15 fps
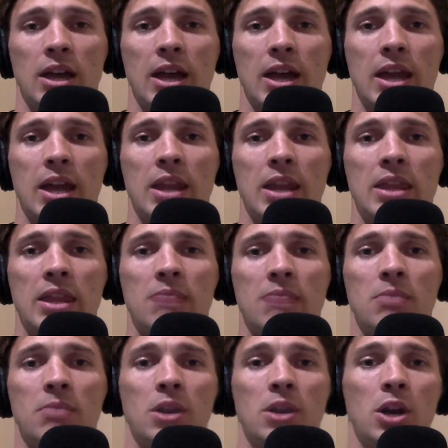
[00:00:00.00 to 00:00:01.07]
and
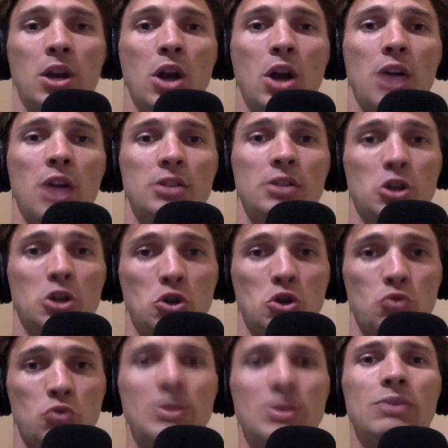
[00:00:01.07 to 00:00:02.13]
them not
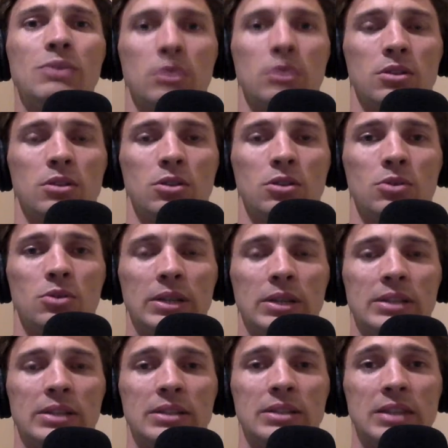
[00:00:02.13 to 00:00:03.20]
agree with you
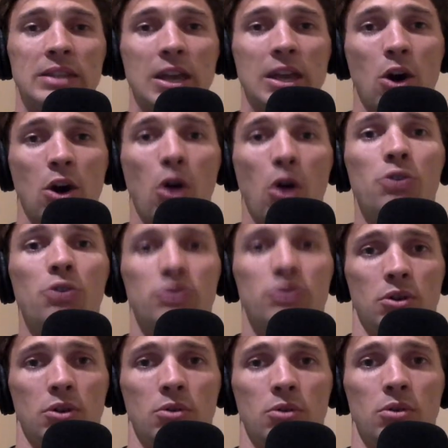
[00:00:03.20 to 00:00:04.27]
unless they
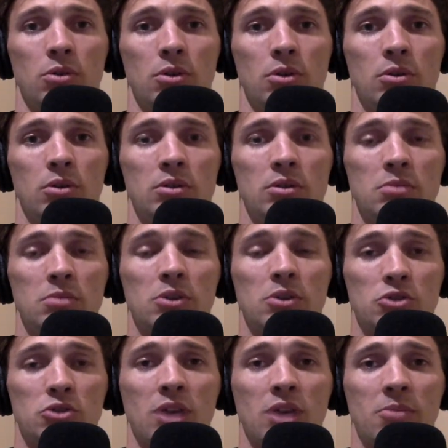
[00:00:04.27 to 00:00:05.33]
also smell
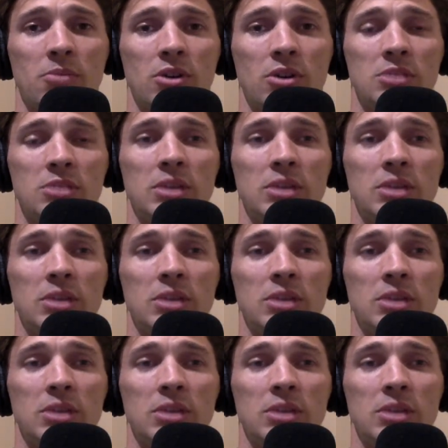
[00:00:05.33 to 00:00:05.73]
strawberries.